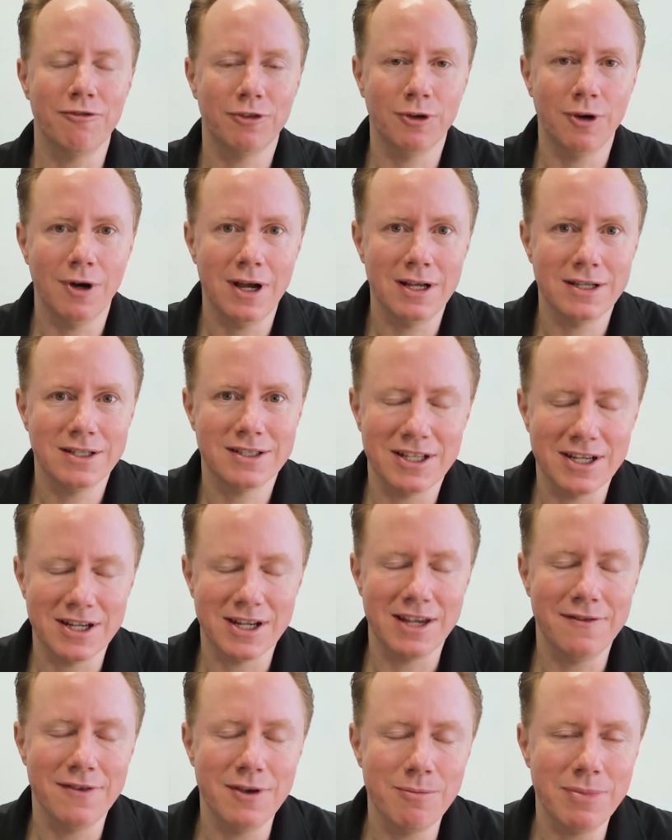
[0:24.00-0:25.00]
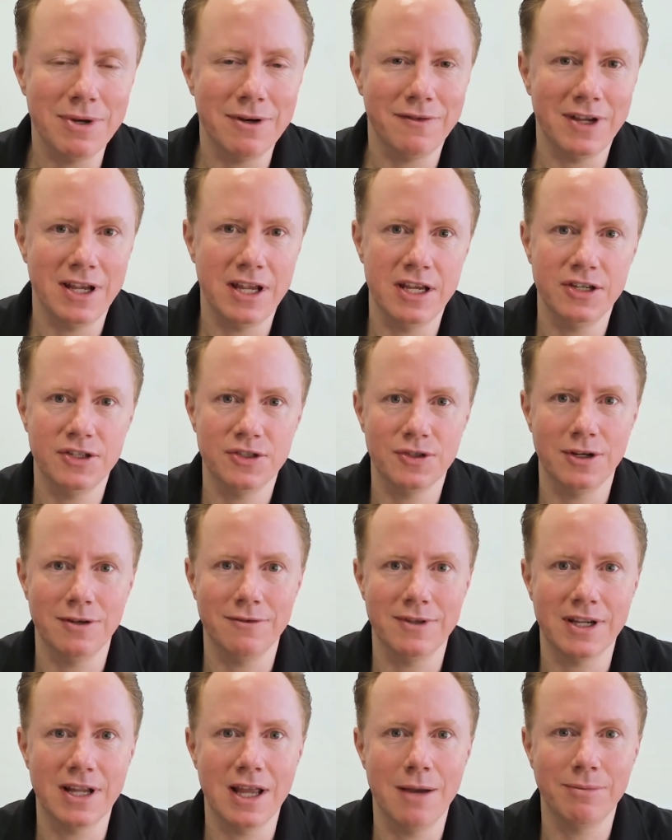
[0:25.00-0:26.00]
For us, to give you a bit of a history of
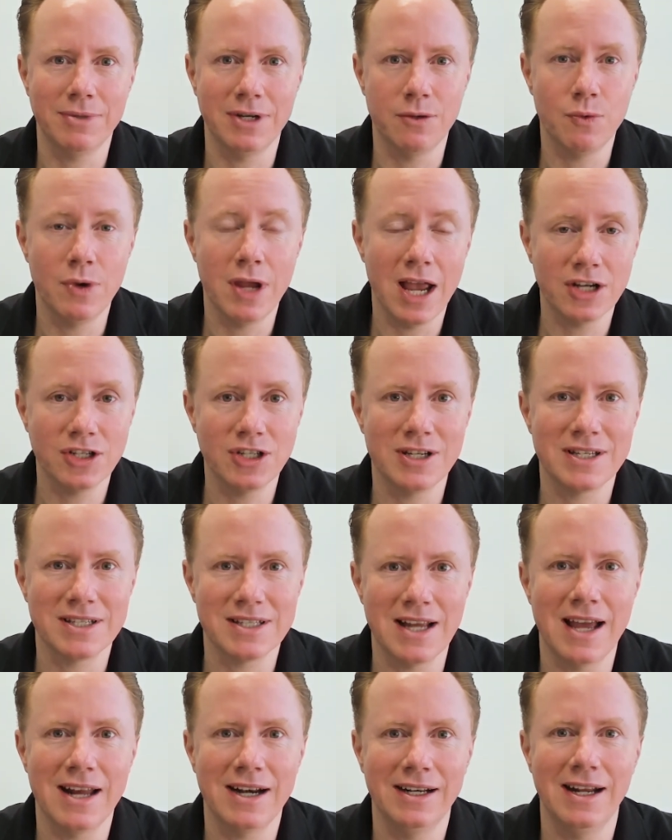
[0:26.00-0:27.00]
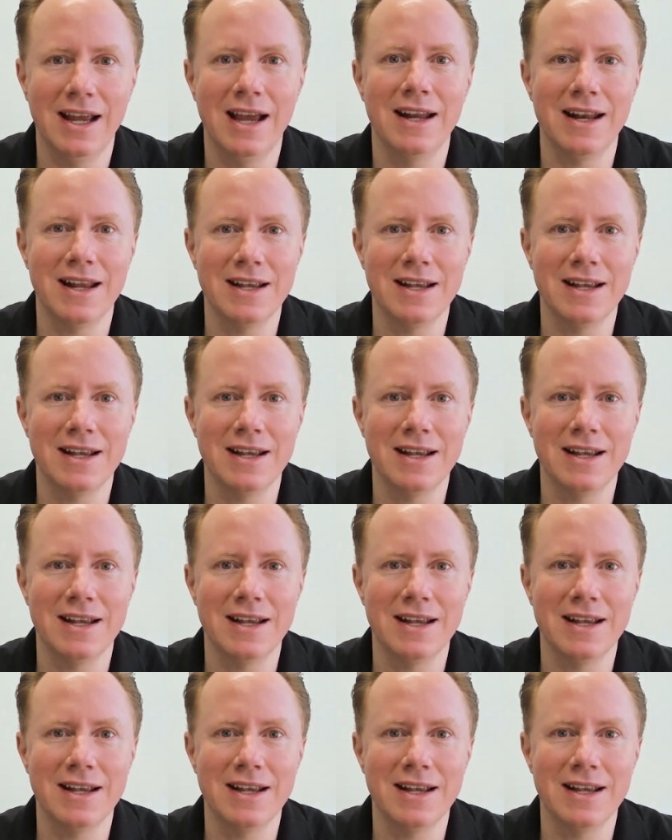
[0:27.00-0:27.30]
the company, we actually started out